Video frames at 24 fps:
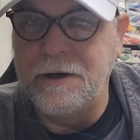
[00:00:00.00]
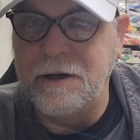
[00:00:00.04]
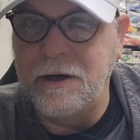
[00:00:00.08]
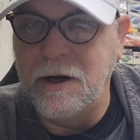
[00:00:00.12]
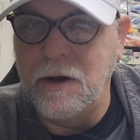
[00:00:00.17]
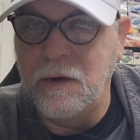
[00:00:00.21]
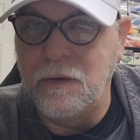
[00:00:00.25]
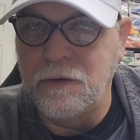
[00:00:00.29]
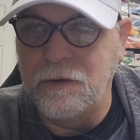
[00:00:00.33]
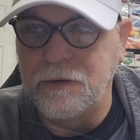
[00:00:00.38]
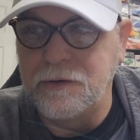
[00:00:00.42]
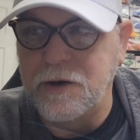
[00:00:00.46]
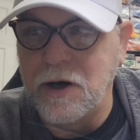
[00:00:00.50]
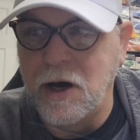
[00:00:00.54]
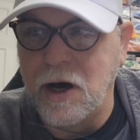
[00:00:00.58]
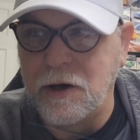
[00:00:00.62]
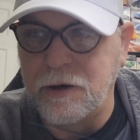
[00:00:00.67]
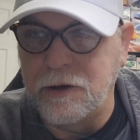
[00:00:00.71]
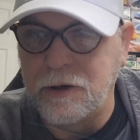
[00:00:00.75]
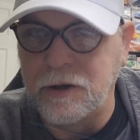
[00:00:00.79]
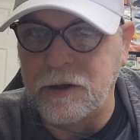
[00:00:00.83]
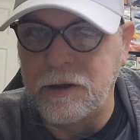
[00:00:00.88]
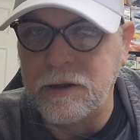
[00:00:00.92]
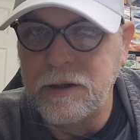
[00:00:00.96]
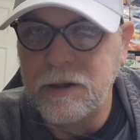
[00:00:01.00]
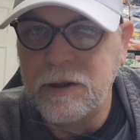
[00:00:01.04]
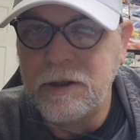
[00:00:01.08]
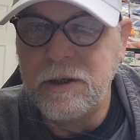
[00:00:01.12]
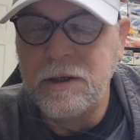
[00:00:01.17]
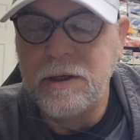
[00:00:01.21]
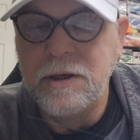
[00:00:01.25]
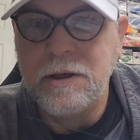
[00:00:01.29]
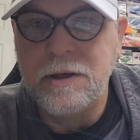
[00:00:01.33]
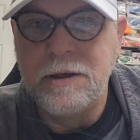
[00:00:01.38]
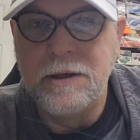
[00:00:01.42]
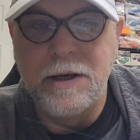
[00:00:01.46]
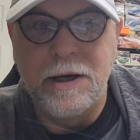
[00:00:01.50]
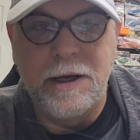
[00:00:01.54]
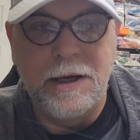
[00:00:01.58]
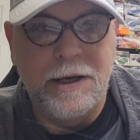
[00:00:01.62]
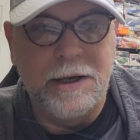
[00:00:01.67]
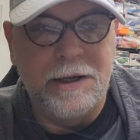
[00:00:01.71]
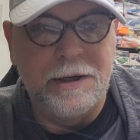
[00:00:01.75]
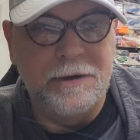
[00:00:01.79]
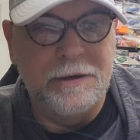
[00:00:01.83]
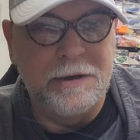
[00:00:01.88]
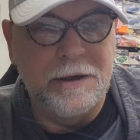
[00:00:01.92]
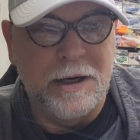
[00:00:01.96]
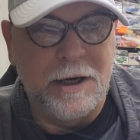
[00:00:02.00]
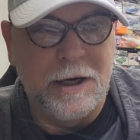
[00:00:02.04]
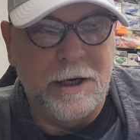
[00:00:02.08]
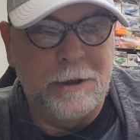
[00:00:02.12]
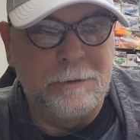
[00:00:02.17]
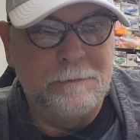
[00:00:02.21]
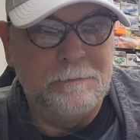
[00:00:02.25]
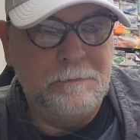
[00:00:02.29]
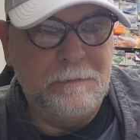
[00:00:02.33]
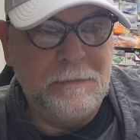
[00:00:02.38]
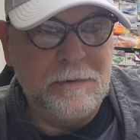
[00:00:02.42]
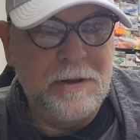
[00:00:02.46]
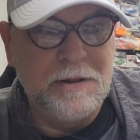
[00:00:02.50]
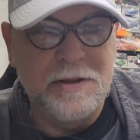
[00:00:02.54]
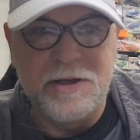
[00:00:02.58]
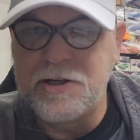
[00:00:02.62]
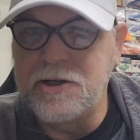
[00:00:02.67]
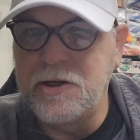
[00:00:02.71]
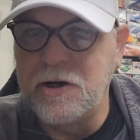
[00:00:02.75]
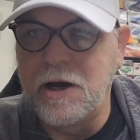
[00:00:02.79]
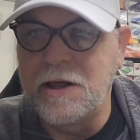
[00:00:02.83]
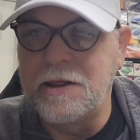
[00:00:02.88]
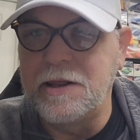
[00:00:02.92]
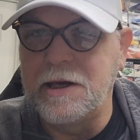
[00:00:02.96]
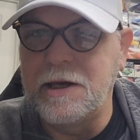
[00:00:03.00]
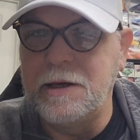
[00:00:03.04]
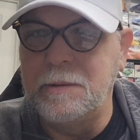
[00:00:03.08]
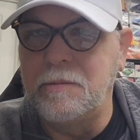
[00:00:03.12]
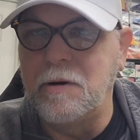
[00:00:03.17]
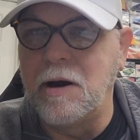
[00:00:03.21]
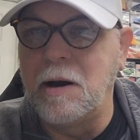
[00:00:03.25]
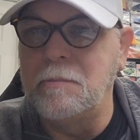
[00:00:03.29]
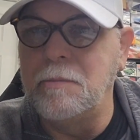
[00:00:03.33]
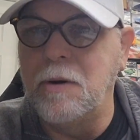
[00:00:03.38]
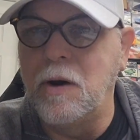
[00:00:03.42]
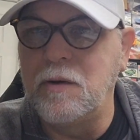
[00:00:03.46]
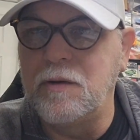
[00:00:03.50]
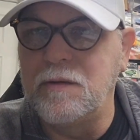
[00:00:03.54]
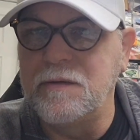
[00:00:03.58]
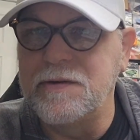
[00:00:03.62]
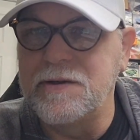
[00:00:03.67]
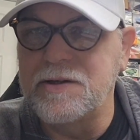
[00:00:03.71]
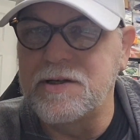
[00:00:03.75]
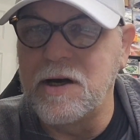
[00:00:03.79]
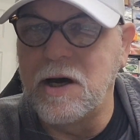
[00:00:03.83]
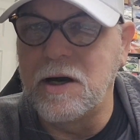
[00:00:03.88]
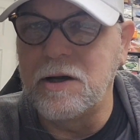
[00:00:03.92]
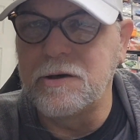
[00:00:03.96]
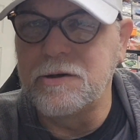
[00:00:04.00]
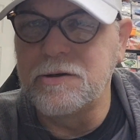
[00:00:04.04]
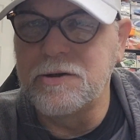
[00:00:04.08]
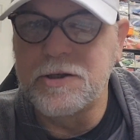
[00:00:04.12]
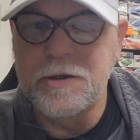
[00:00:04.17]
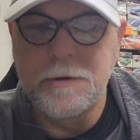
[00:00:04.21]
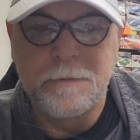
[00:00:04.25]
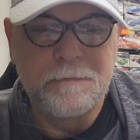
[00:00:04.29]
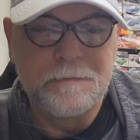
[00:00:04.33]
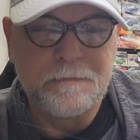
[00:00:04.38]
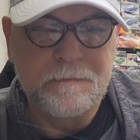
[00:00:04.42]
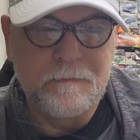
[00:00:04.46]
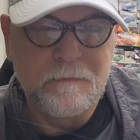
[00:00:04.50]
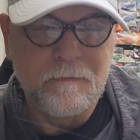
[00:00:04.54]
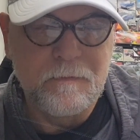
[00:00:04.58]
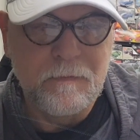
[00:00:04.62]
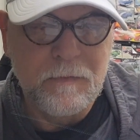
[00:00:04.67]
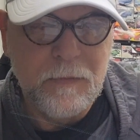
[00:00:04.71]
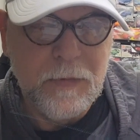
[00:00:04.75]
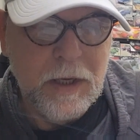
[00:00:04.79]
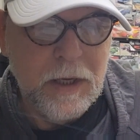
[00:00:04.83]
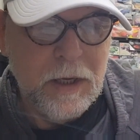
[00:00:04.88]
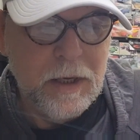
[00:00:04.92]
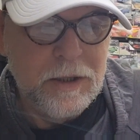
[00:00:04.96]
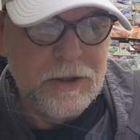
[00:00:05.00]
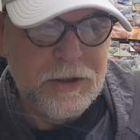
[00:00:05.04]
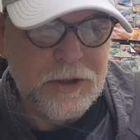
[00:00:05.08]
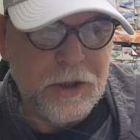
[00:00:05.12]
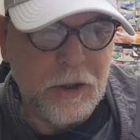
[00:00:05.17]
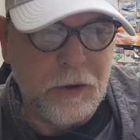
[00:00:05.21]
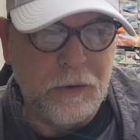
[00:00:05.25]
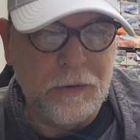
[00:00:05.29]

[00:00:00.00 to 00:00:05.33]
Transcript: their daughter. And this year I think he brought both of his daughters. So